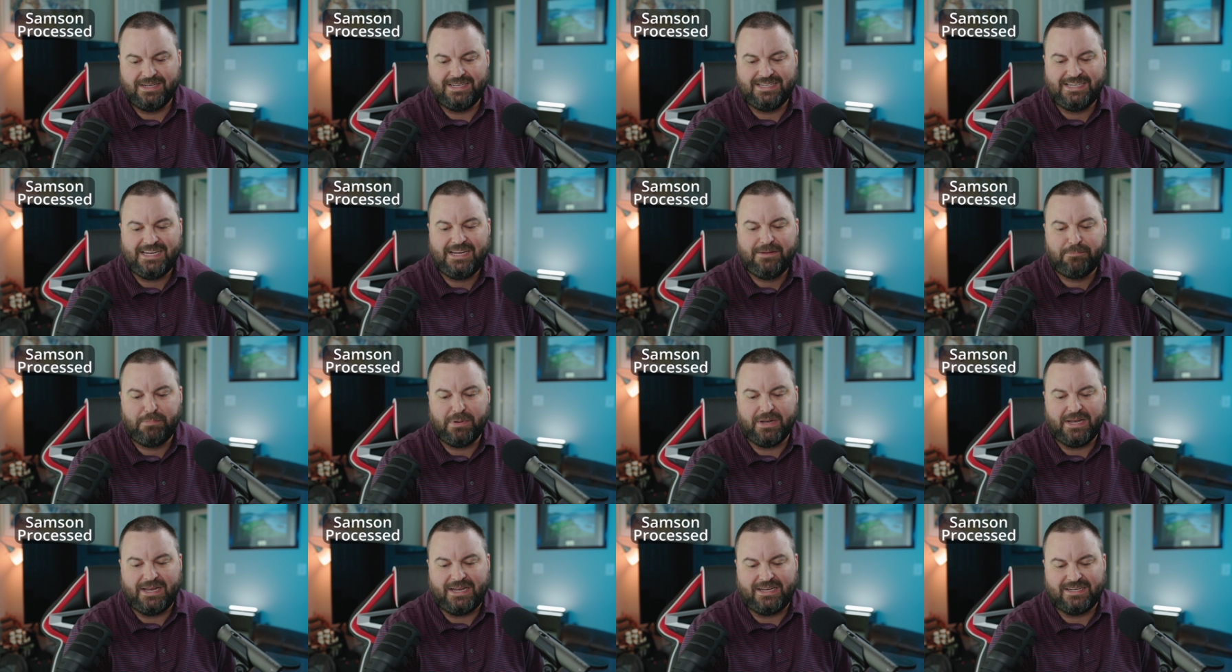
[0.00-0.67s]

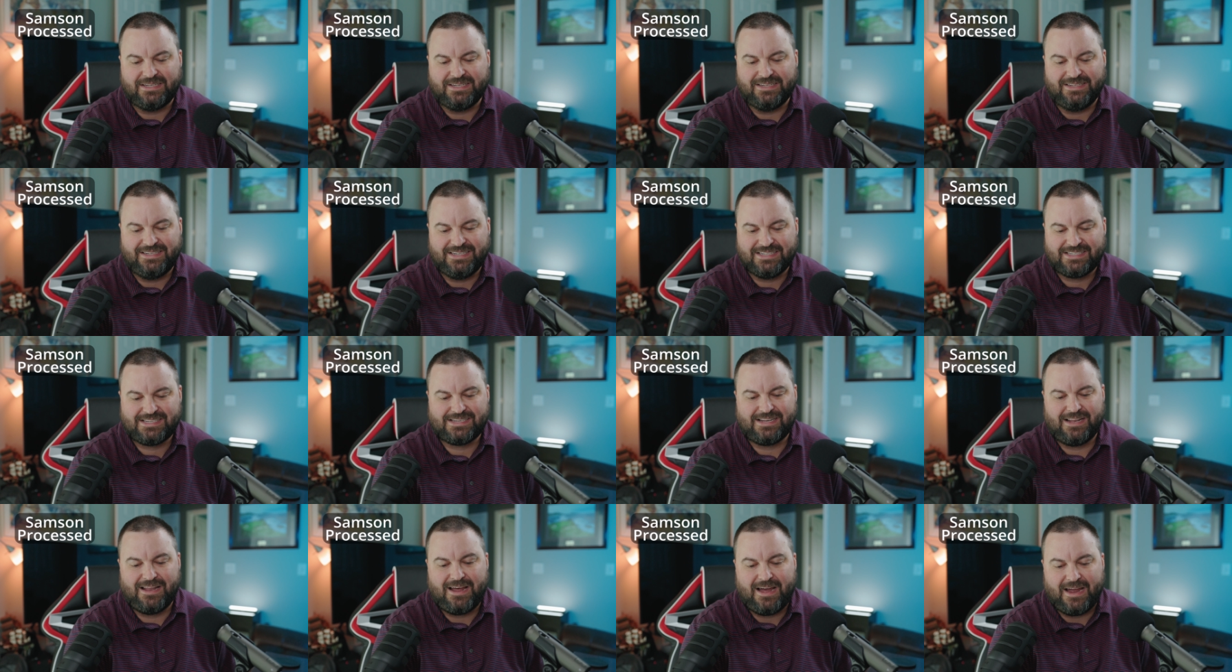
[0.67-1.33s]
deepening to
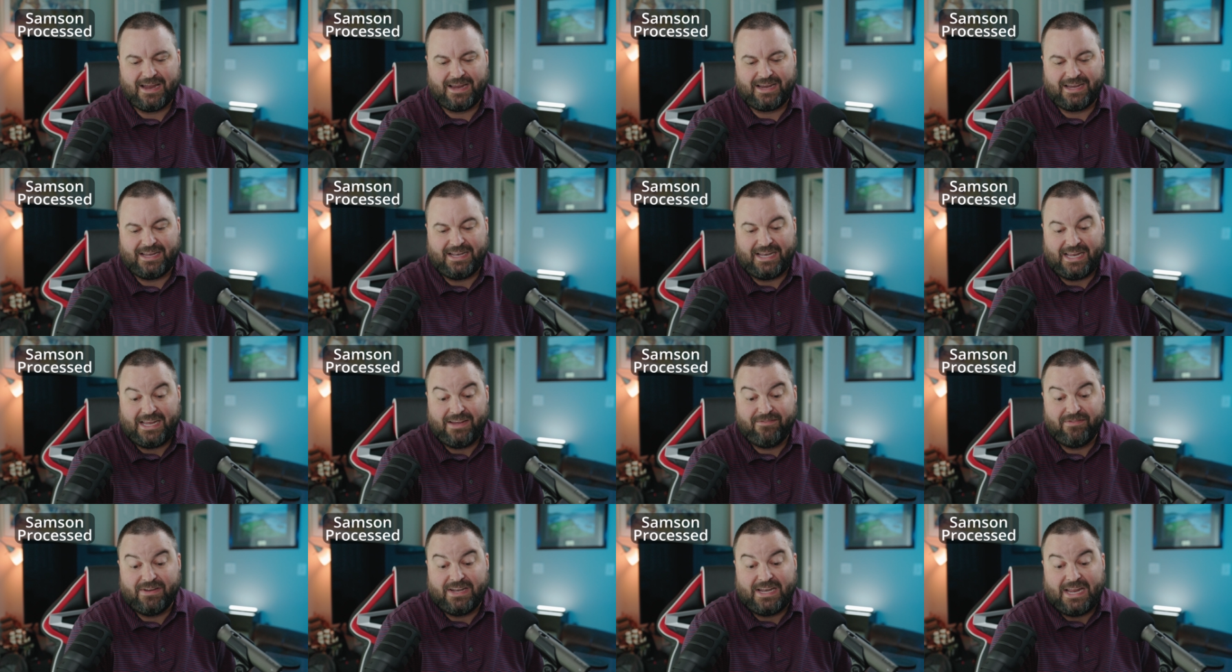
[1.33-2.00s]
dislike and
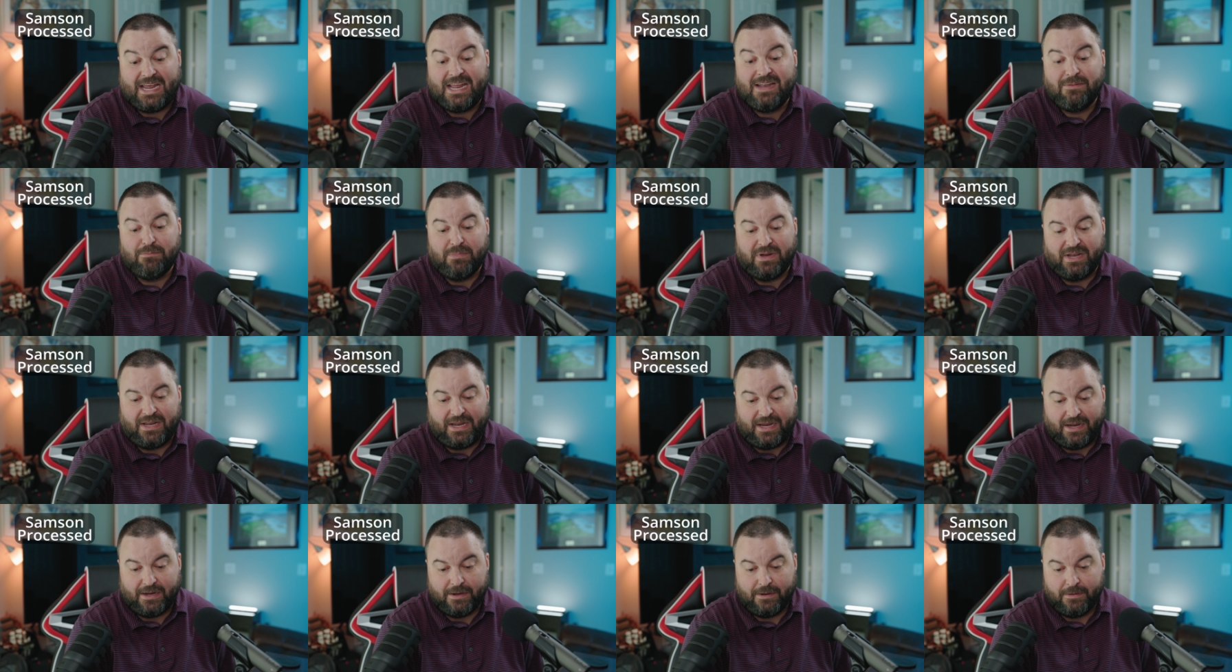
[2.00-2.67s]
even
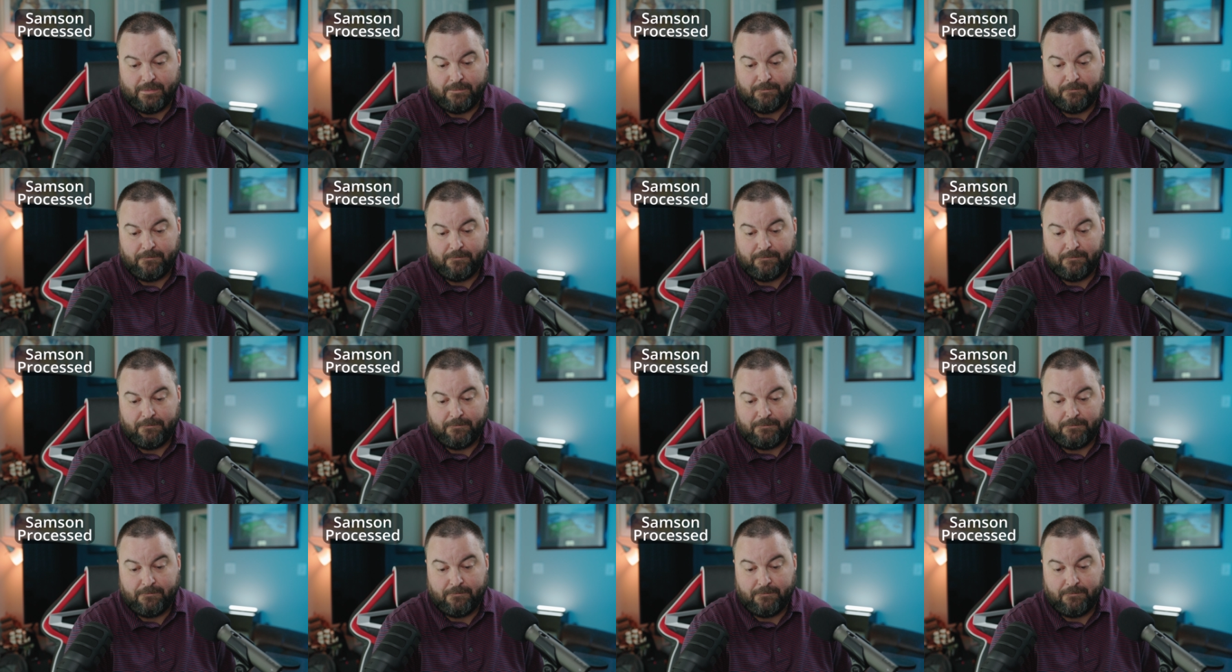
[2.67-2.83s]
enmity.